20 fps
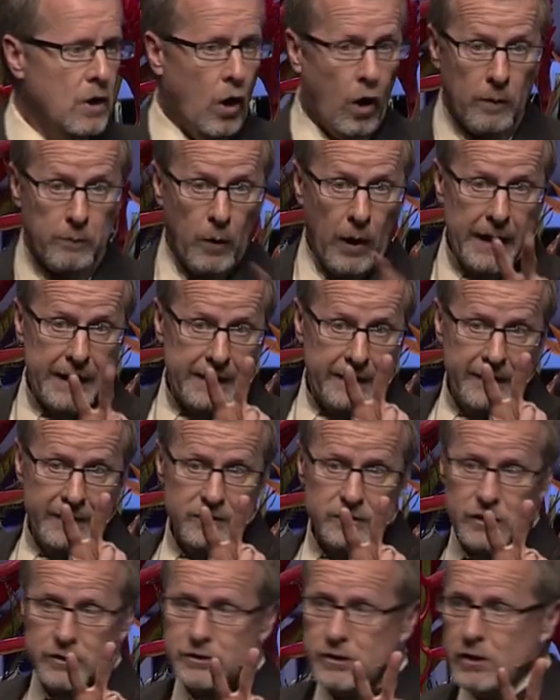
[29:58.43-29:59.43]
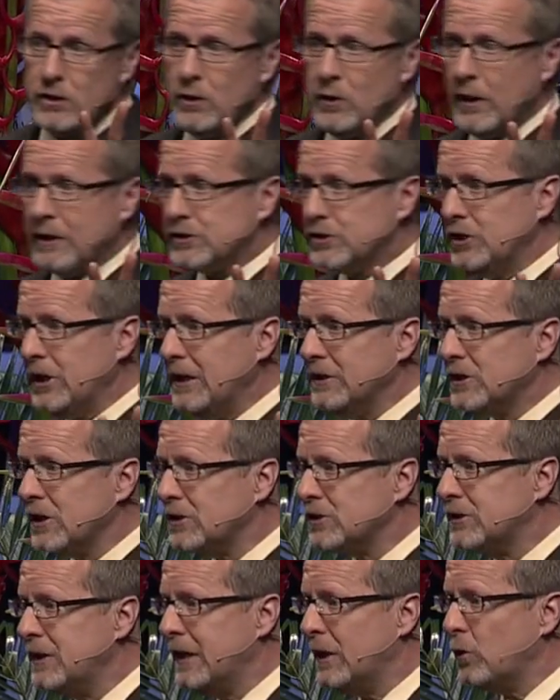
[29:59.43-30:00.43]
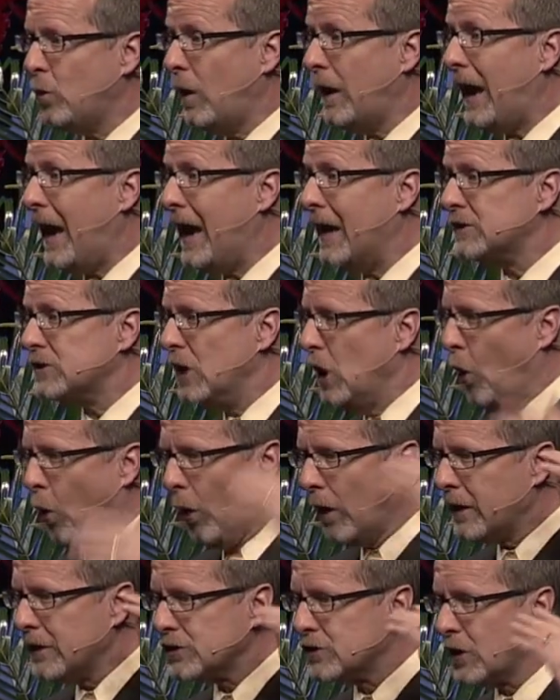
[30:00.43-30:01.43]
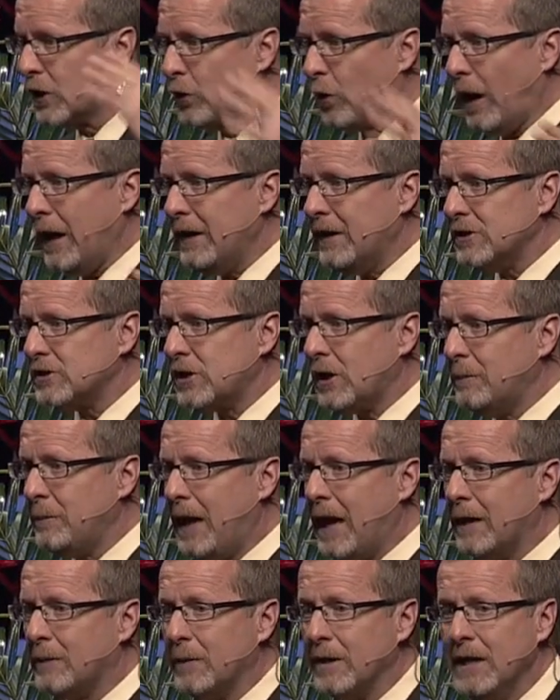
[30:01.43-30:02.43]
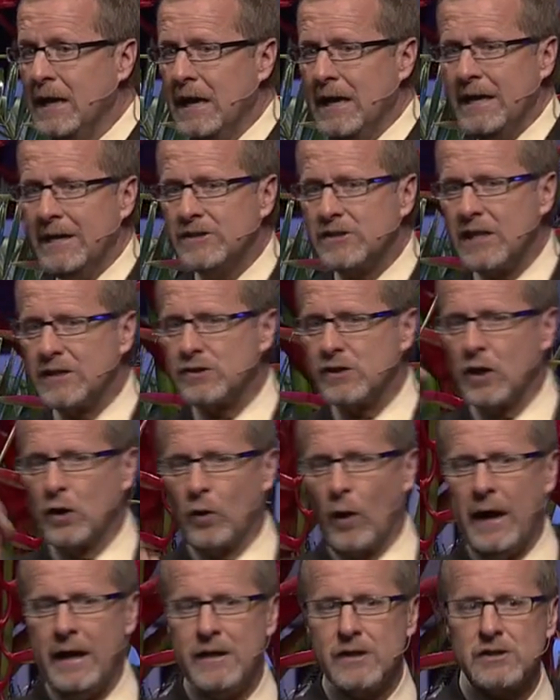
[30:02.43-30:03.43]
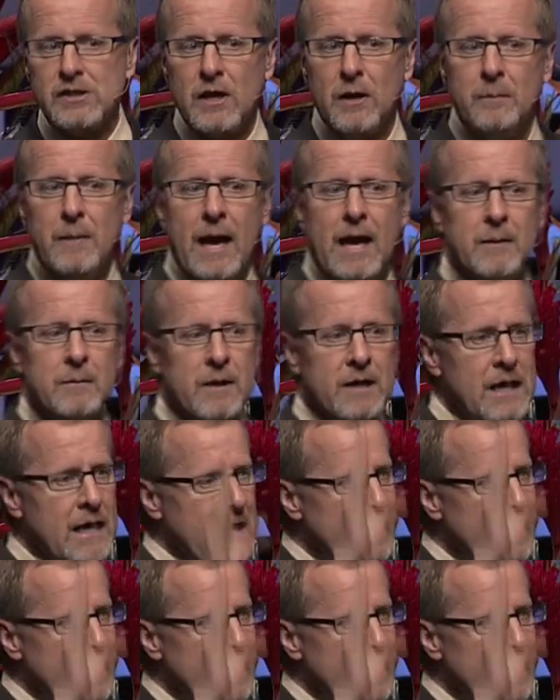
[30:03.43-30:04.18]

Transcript: Or break it into two, as Jesus did when asked, What is the greatest commandment? He says, The greatest commandment